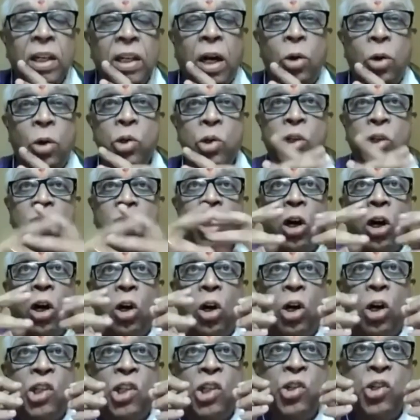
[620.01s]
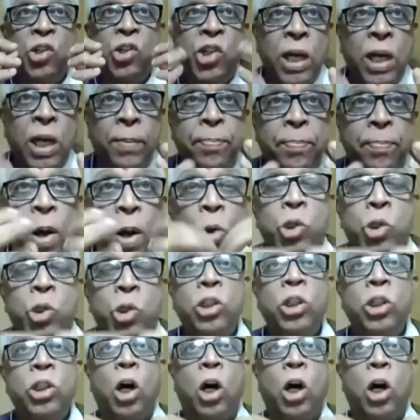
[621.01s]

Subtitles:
How should the horse jump? How should